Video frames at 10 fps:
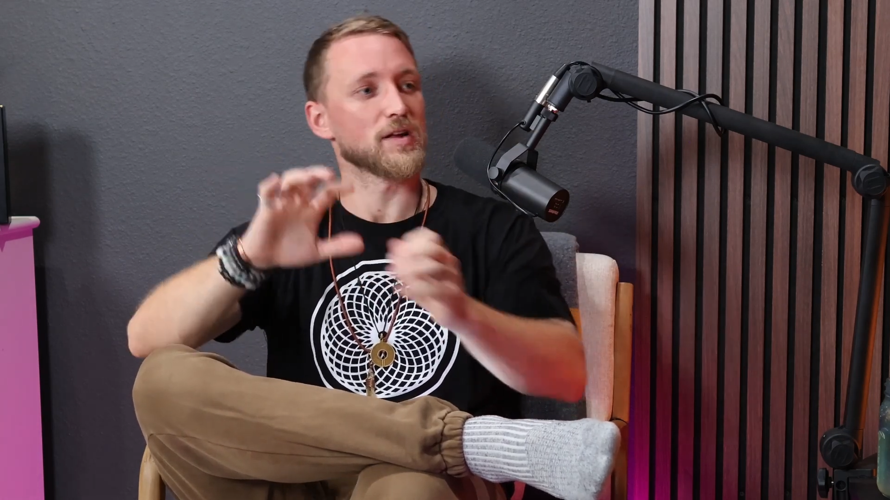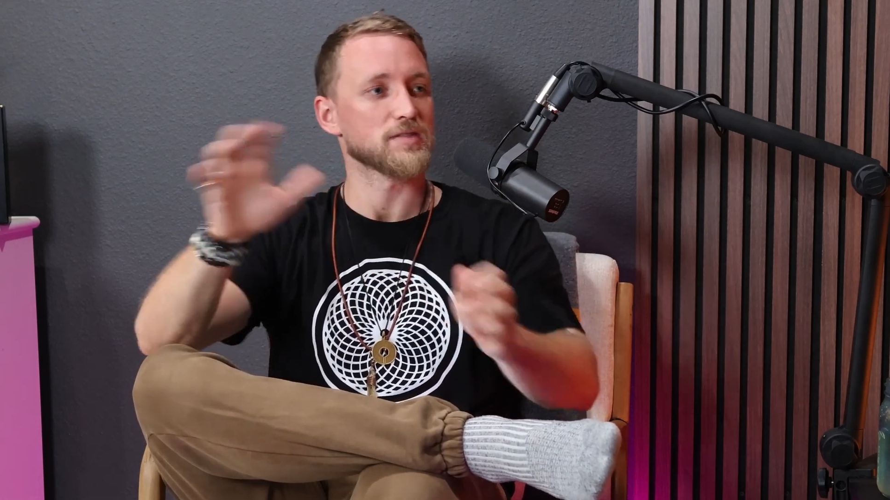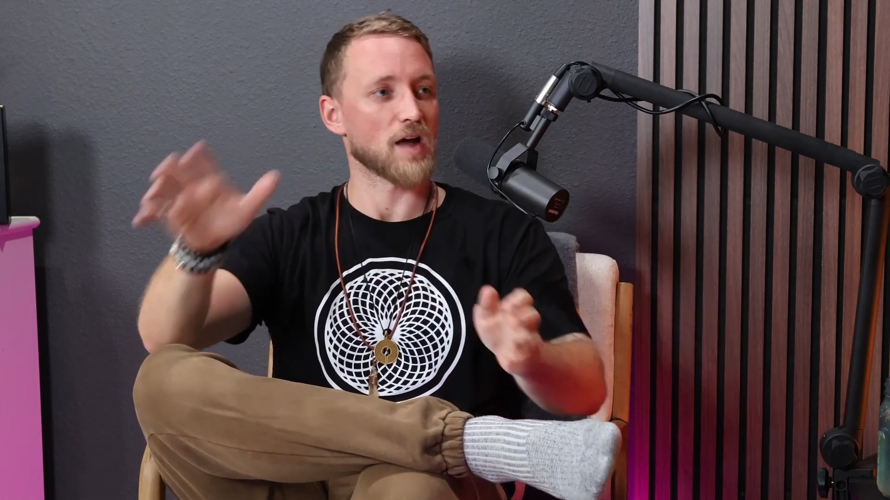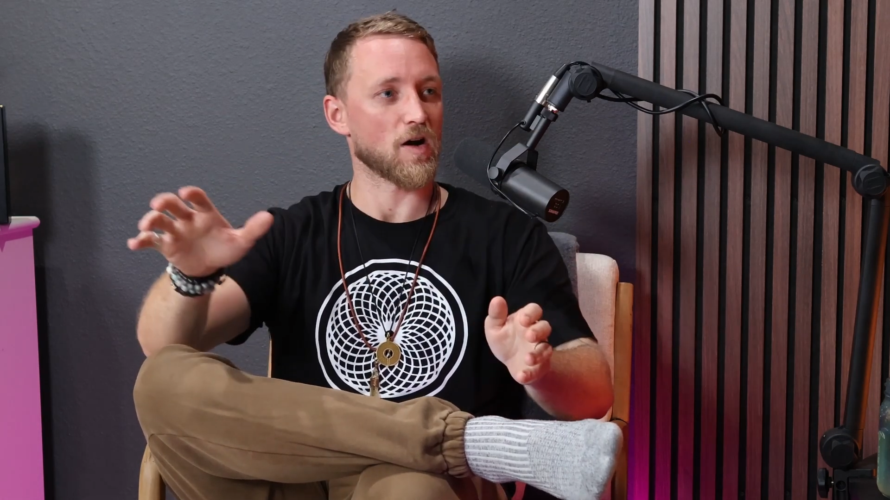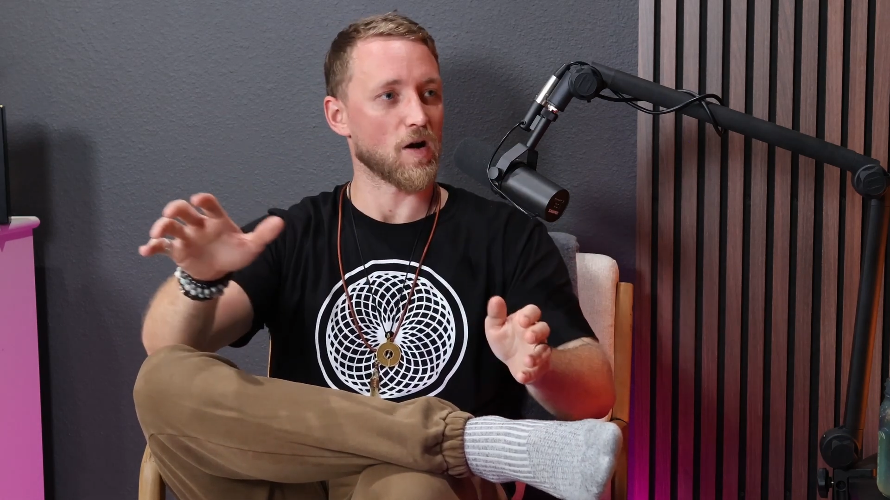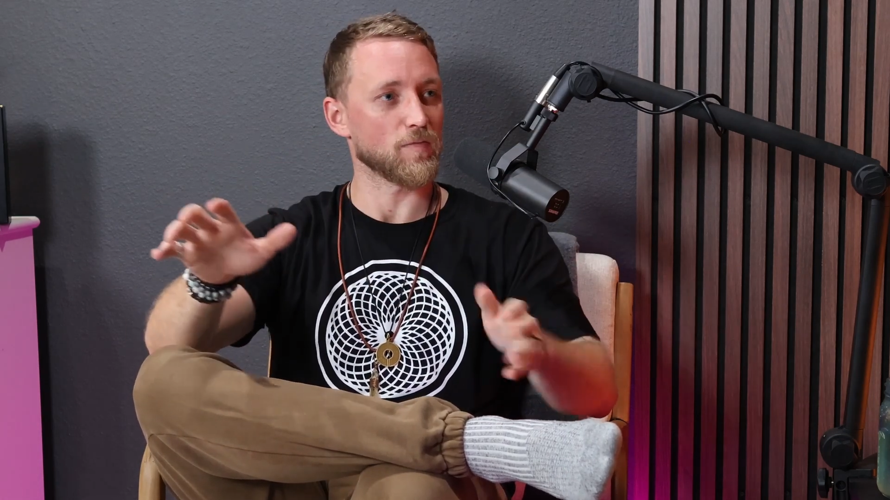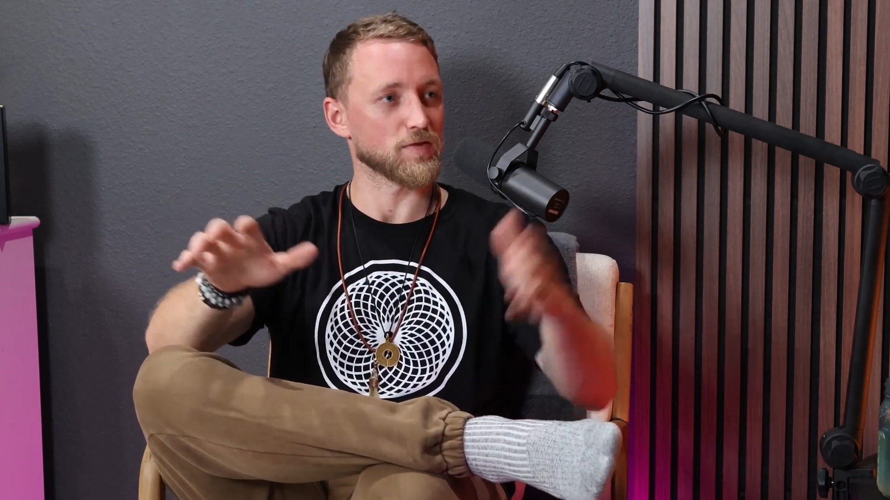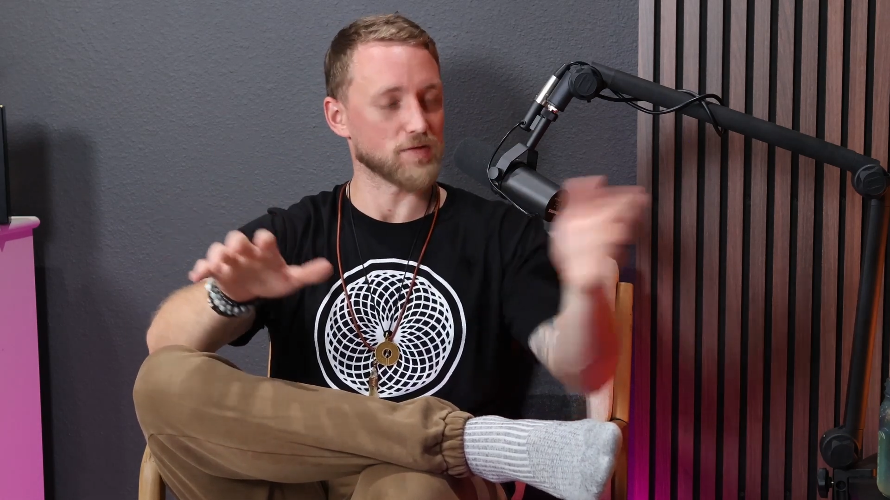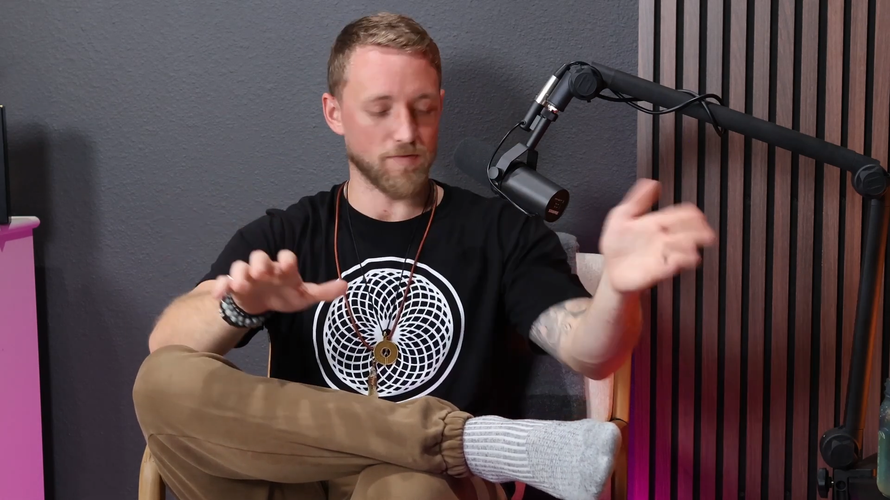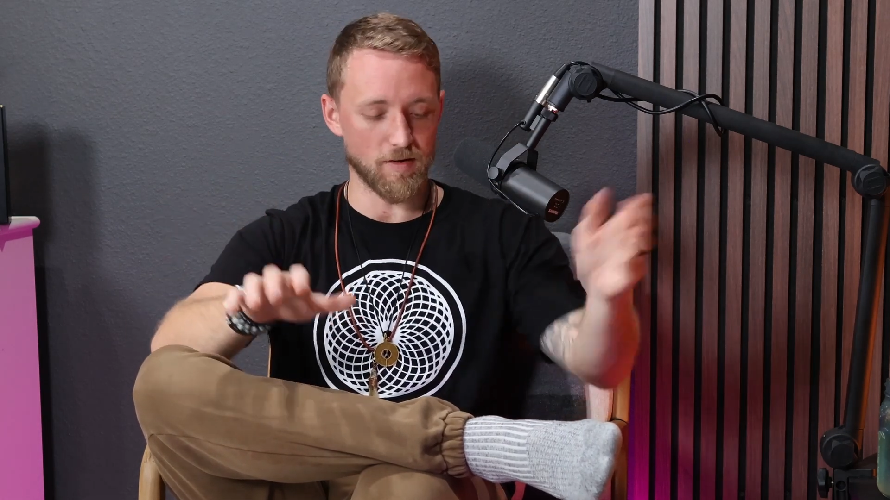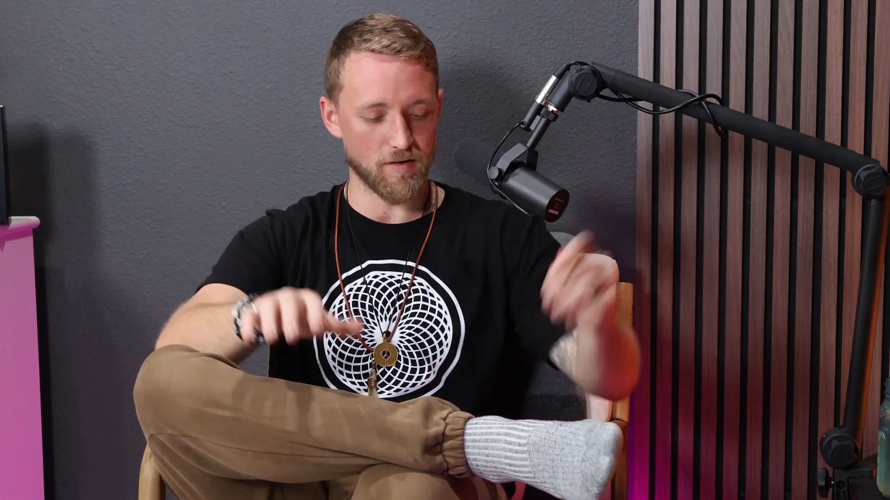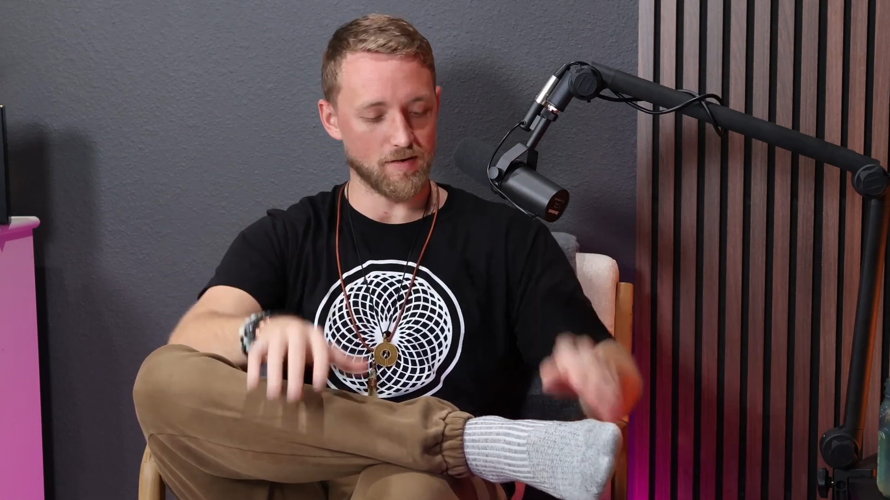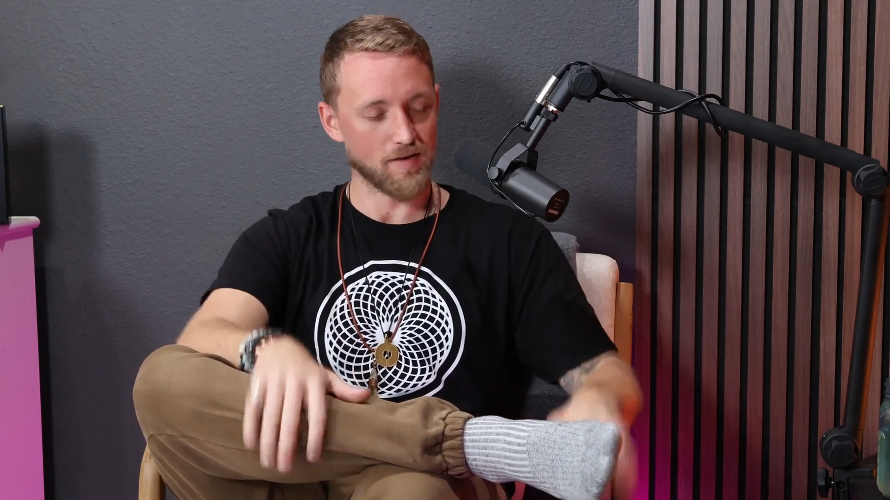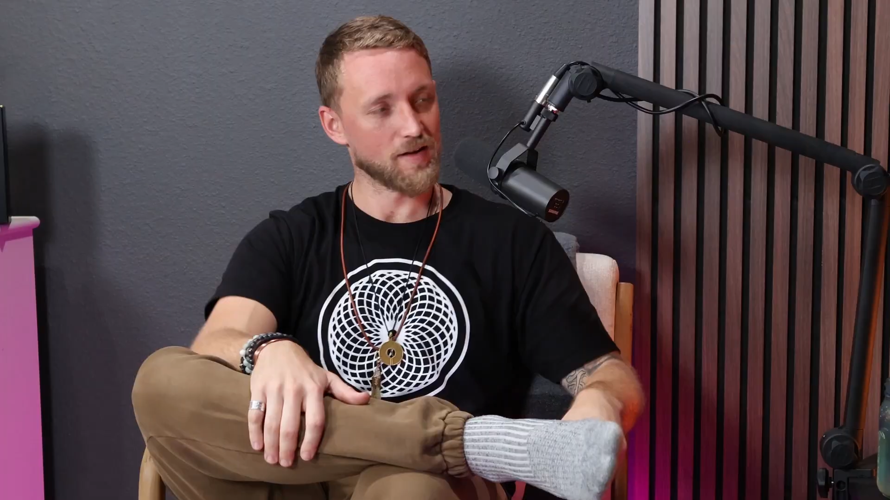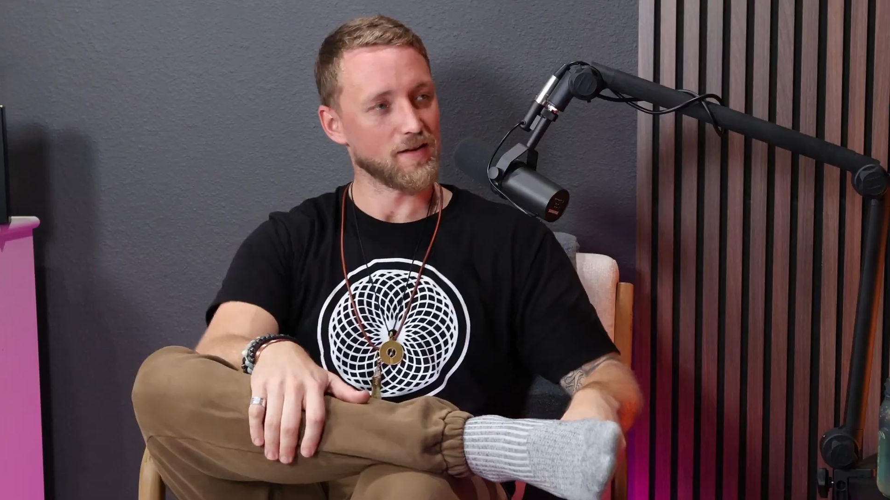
but it's not harmful. So if you could,